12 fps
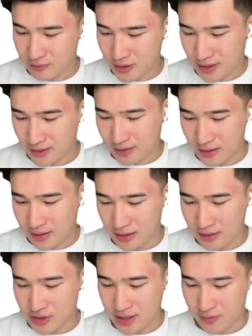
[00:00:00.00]
write
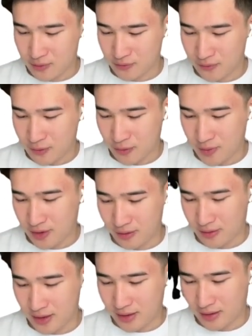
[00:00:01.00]
the general form
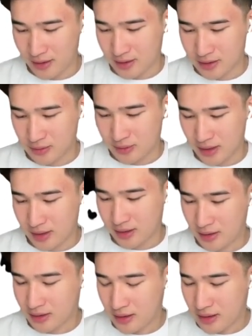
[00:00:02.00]
here, x to
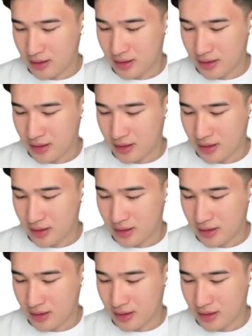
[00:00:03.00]
a,